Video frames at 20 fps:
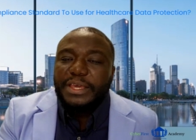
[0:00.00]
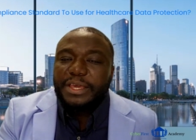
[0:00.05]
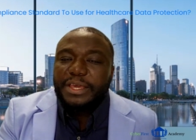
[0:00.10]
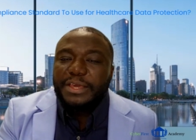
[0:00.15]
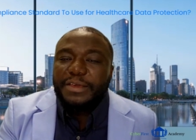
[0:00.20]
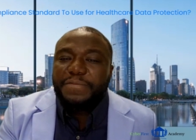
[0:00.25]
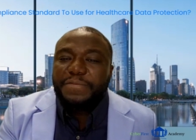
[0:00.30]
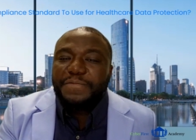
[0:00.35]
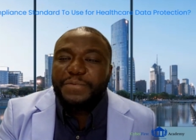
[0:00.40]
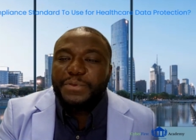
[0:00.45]

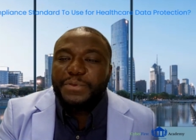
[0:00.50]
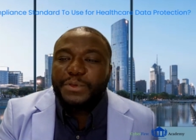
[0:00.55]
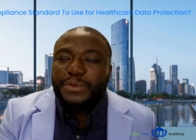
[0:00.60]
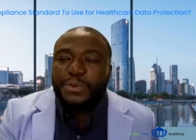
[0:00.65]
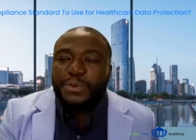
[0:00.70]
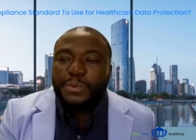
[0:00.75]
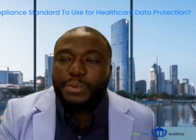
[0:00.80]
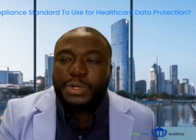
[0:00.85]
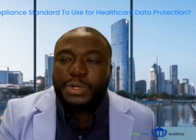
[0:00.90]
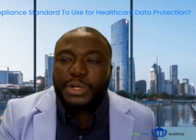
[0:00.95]
if
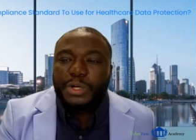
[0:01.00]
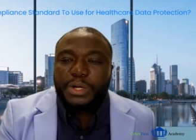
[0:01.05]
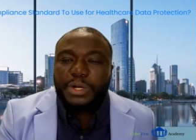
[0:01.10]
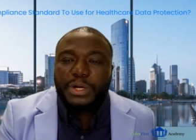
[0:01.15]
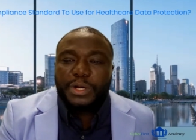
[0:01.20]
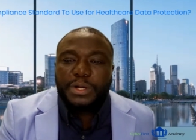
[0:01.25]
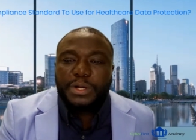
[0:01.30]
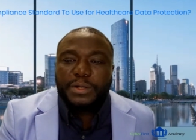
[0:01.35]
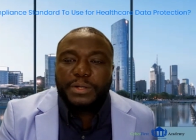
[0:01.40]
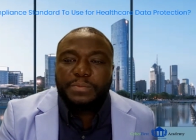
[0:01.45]
you
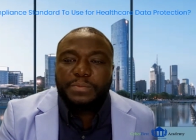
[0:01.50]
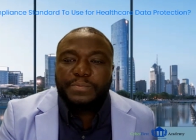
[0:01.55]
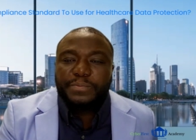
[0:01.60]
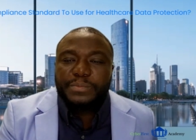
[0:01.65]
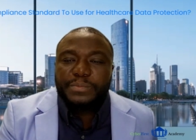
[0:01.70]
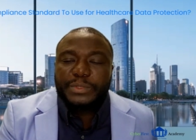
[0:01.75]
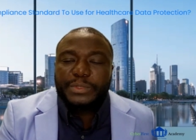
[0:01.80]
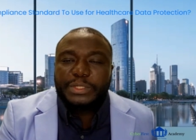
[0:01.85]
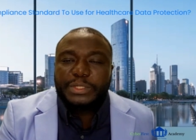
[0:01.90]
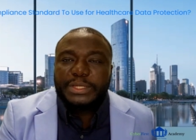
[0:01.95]
were
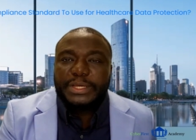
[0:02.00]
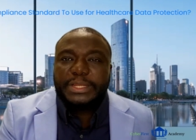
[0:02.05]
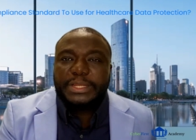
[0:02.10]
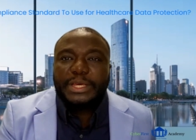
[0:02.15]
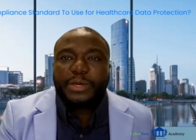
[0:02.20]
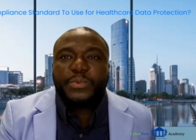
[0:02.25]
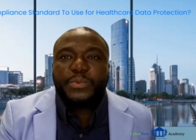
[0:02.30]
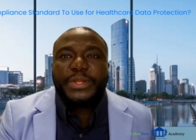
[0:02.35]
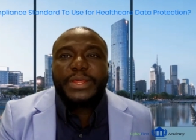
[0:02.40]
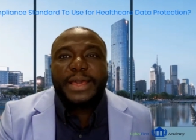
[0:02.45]

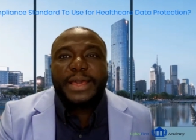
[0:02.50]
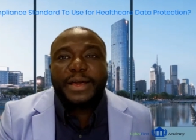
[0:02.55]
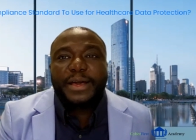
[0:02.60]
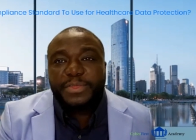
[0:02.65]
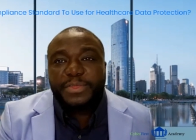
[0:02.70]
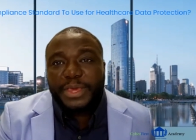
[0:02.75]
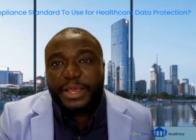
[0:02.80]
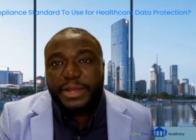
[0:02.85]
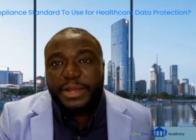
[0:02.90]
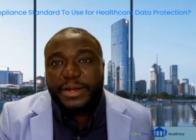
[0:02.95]
dealing with
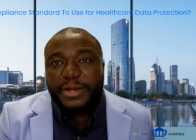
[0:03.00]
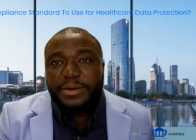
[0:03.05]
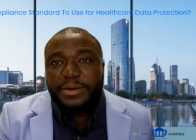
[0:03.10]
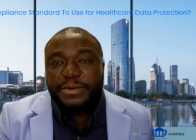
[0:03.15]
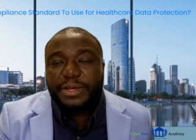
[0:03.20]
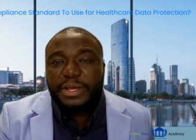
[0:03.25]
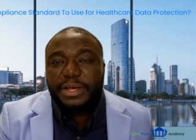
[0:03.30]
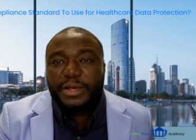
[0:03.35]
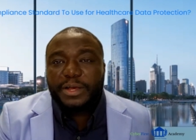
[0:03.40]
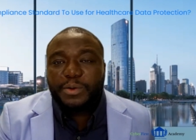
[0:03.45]

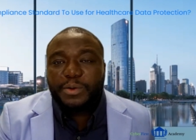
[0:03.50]
healthcare uh,